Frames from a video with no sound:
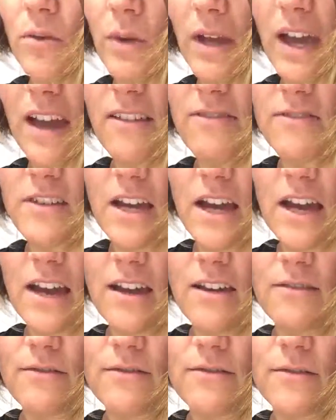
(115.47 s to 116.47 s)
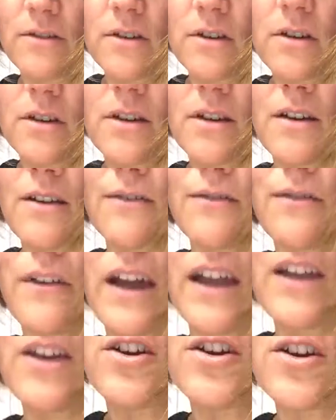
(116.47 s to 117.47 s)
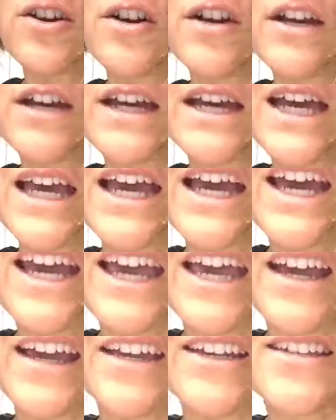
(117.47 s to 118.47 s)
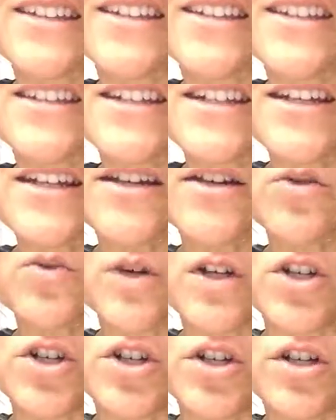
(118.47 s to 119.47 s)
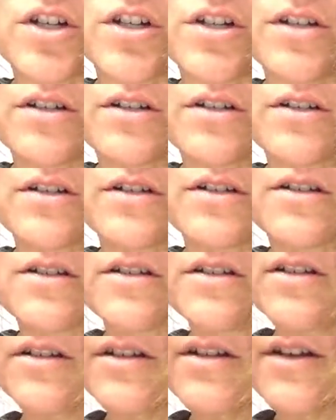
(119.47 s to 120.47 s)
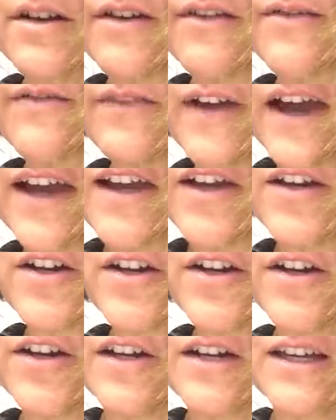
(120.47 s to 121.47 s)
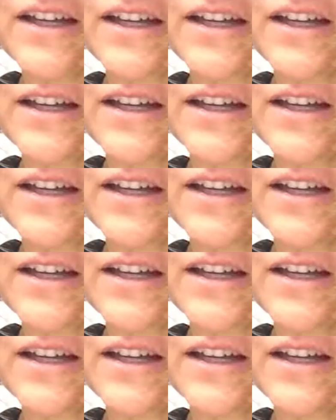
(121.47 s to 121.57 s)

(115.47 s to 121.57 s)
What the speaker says: that we have to have, fire extinguisher. Fire